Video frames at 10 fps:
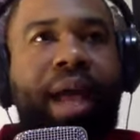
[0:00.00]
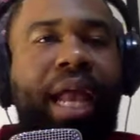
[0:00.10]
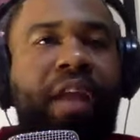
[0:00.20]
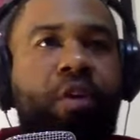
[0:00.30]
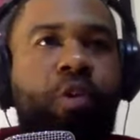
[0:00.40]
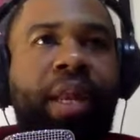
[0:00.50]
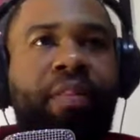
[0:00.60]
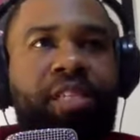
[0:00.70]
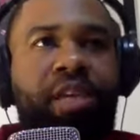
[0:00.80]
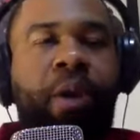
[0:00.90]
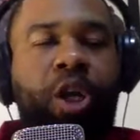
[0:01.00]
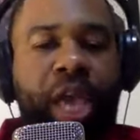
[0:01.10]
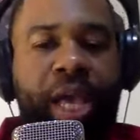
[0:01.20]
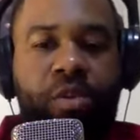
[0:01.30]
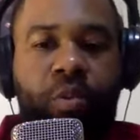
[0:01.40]
I kind of equated this to Mark
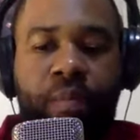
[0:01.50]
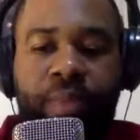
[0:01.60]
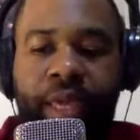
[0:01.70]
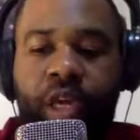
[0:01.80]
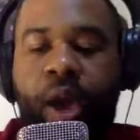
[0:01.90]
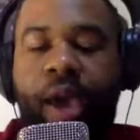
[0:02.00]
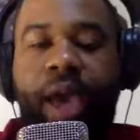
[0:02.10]
Jackson, where I'm like,